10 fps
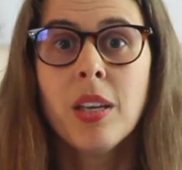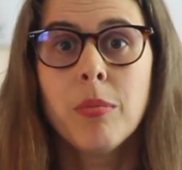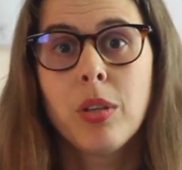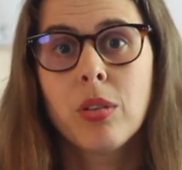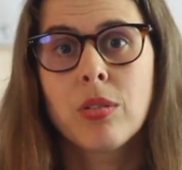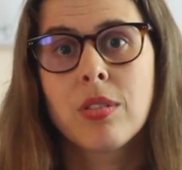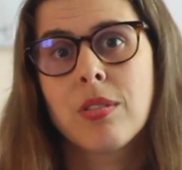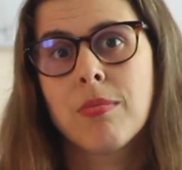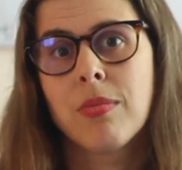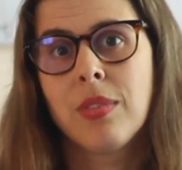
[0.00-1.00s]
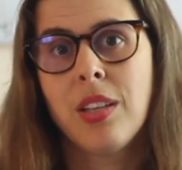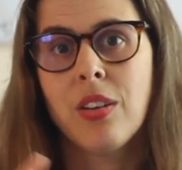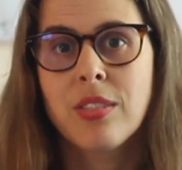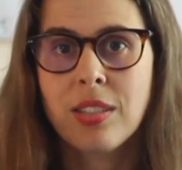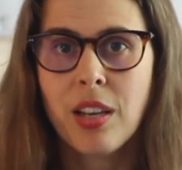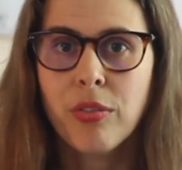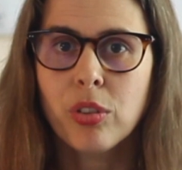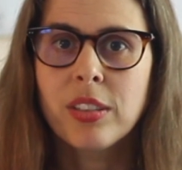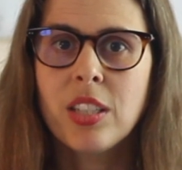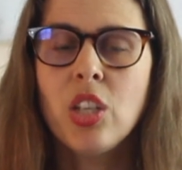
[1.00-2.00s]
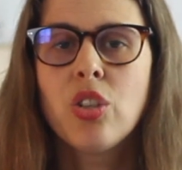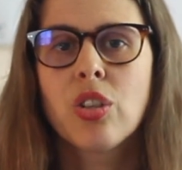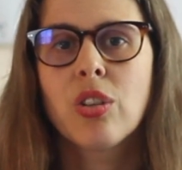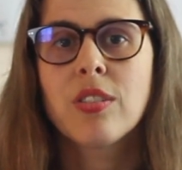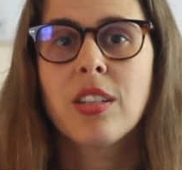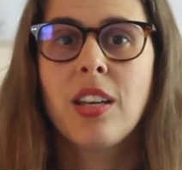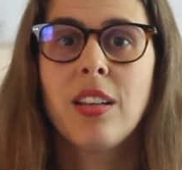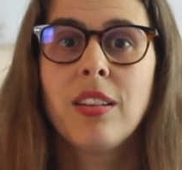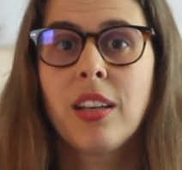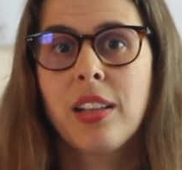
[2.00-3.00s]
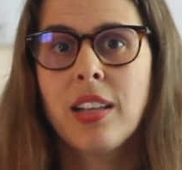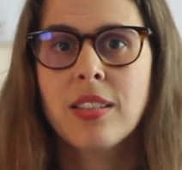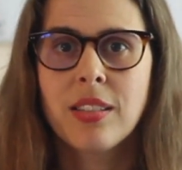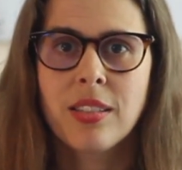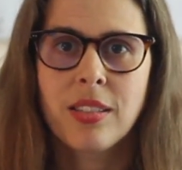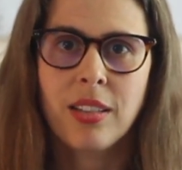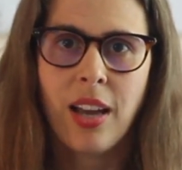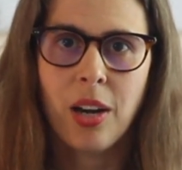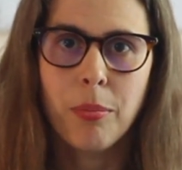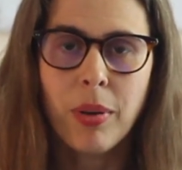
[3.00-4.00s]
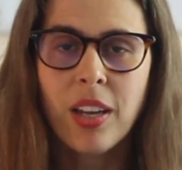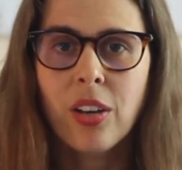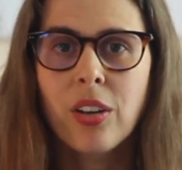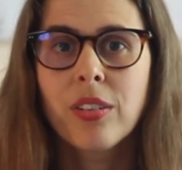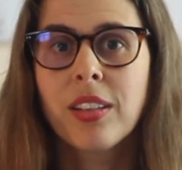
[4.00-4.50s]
because there are several teachers and the classes are bigger,